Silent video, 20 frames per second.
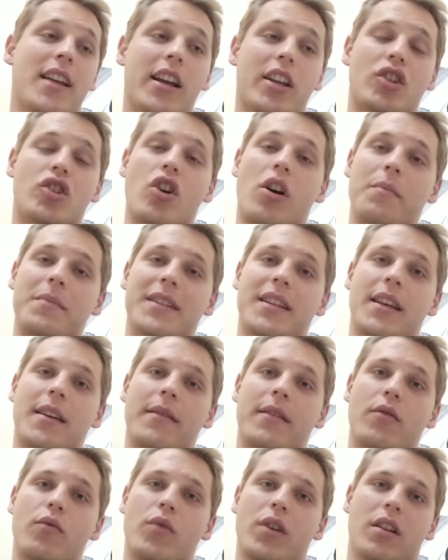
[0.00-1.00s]
like
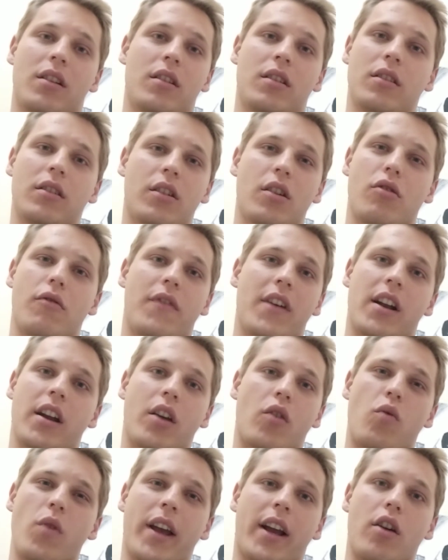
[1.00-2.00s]
Chomsky, we'll go
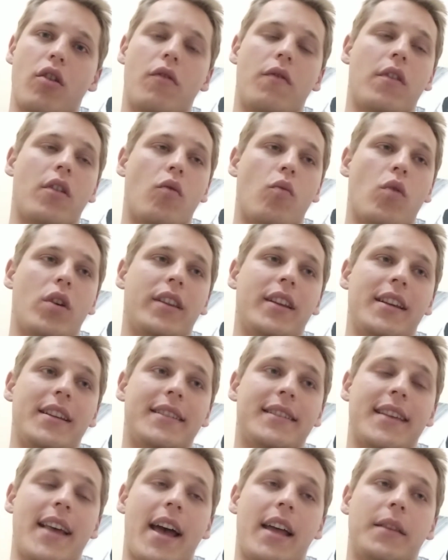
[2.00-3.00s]
very quick over what he
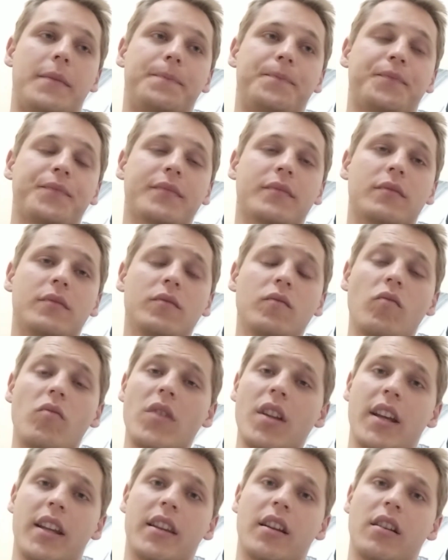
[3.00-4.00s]
said
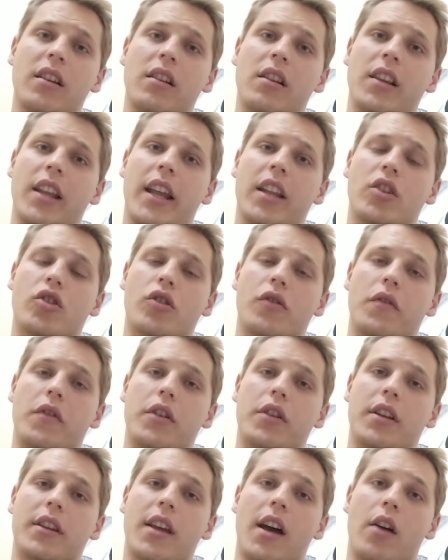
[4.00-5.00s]
in a little
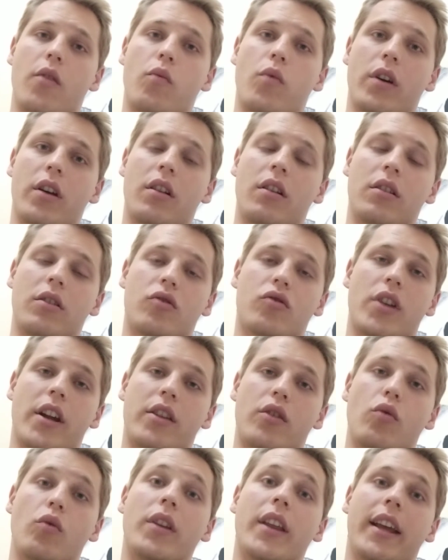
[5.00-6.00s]
interview that I will
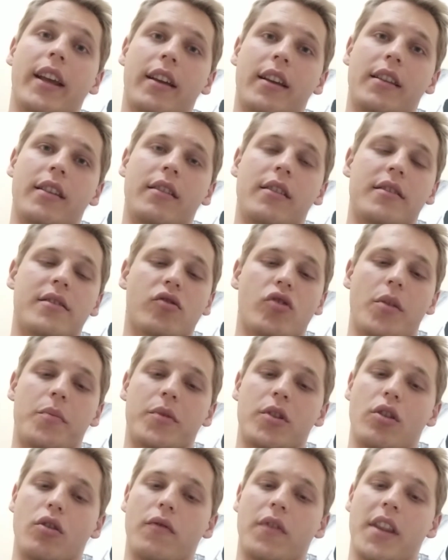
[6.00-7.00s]
try to link in the
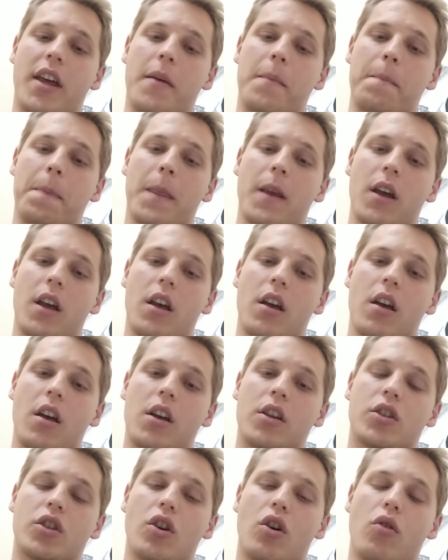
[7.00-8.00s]
description over there.
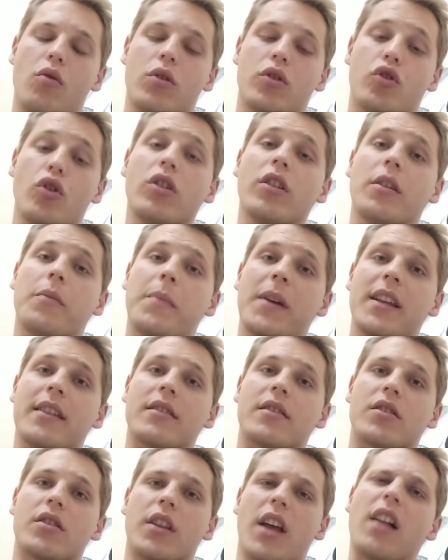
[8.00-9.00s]
So Jordan
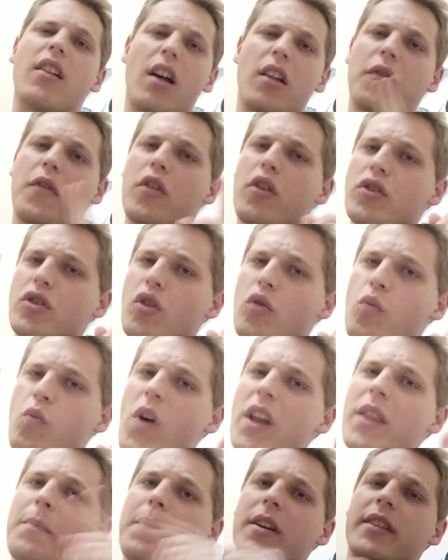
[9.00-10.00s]
Peterson, I'll focus on
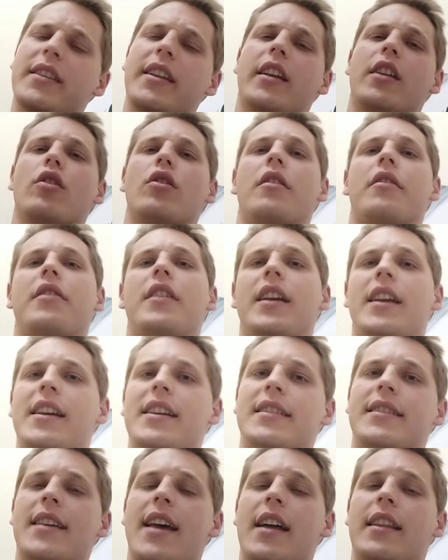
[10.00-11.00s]
one particular thing
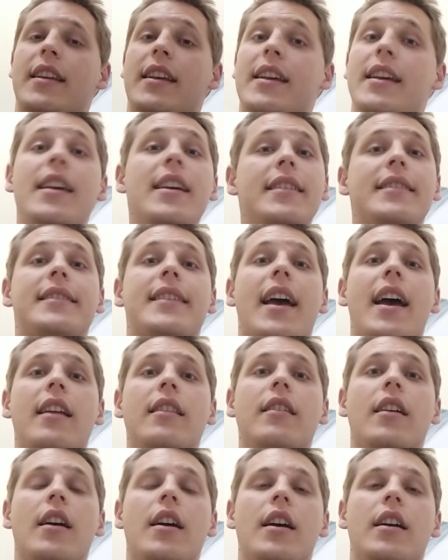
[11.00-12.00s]
he said. He
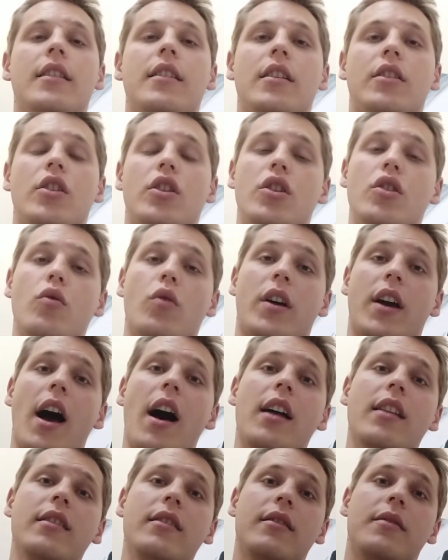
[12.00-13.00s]
said that you
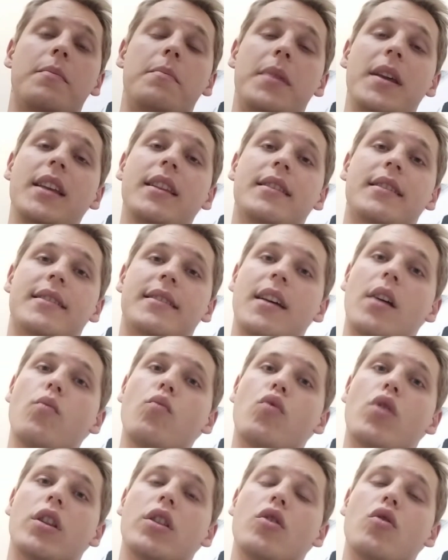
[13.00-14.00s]
can't beat
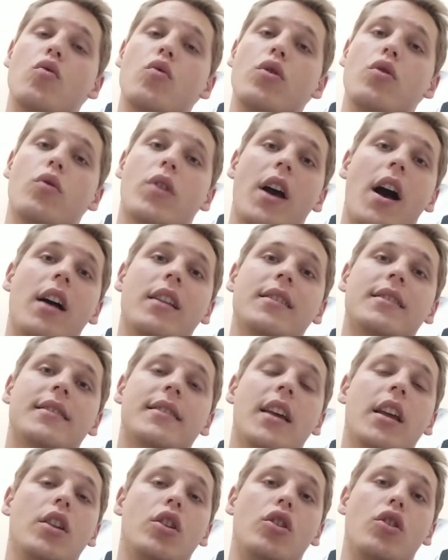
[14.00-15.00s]
someone who you can't
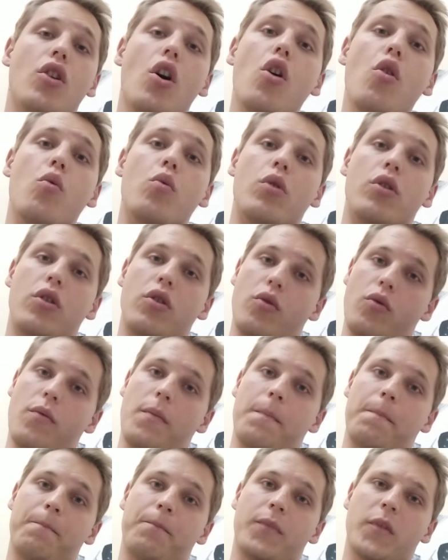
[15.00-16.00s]
say no
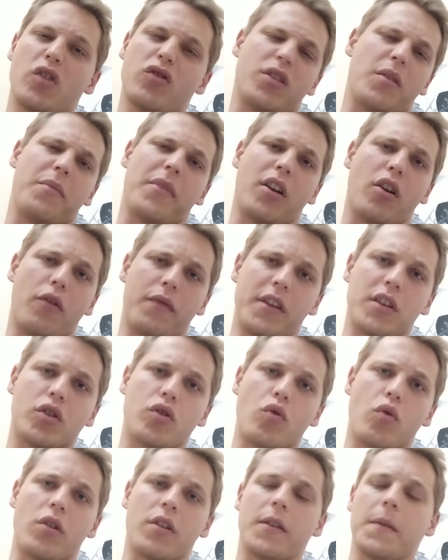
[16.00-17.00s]
to, or something of the
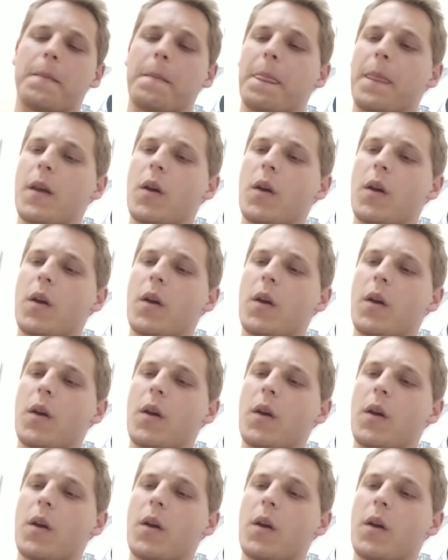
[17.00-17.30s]
sort.